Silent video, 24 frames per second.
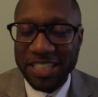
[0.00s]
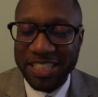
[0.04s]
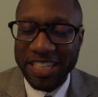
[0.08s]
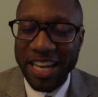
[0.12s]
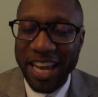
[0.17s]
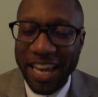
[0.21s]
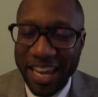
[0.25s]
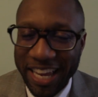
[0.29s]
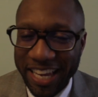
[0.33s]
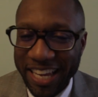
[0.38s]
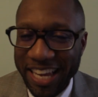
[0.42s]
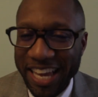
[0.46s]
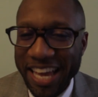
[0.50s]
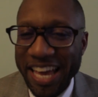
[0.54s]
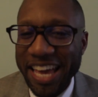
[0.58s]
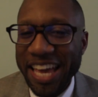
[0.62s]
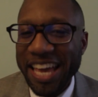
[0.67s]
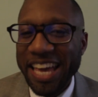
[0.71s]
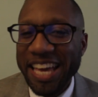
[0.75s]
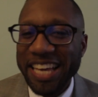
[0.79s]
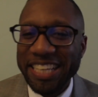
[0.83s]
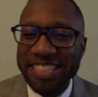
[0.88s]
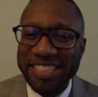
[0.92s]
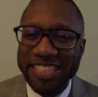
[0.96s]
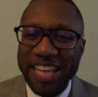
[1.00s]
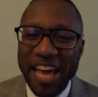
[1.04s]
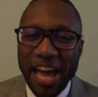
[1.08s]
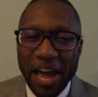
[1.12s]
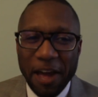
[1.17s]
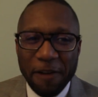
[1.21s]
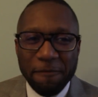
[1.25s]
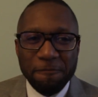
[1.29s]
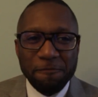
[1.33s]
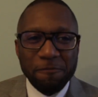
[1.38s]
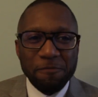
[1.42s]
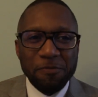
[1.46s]
say is
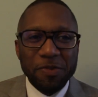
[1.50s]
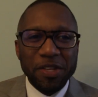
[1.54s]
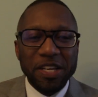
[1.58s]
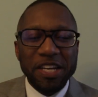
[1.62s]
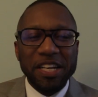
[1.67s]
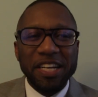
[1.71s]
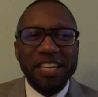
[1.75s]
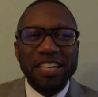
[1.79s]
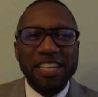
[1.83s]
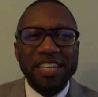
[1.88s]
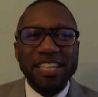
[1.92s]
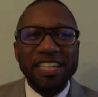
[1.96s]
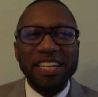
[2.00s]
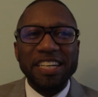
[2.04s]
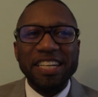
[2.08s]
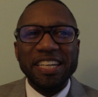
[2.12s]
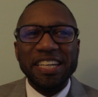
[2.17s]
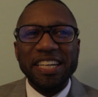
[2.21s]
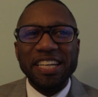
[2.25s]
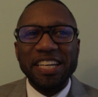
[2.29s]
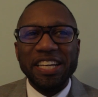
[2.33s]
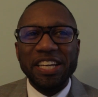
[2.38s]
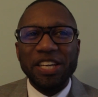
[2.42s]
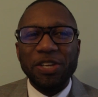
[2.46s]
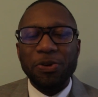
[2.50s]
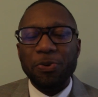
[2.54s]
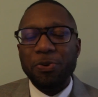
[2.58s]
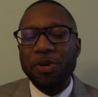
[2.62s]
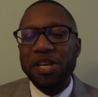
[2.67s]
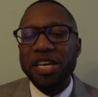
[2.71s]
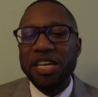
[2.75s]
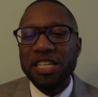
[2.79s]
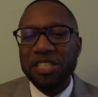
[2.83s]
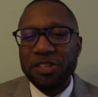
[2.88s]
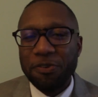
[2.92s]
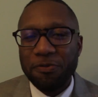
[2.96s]
that you
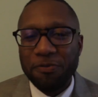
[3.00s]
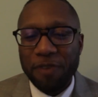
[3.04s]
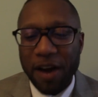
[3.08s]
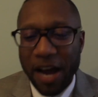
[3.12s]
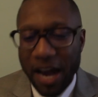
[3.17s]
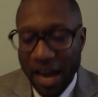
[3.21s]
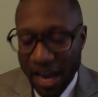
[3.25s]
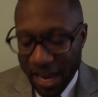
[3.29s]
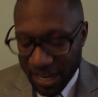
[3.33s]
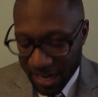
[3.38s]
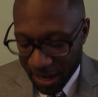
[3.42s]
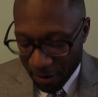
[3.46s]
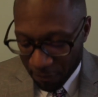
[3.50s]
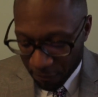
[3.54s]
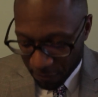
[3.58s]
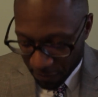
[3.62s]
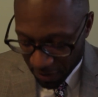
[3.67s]
need to find and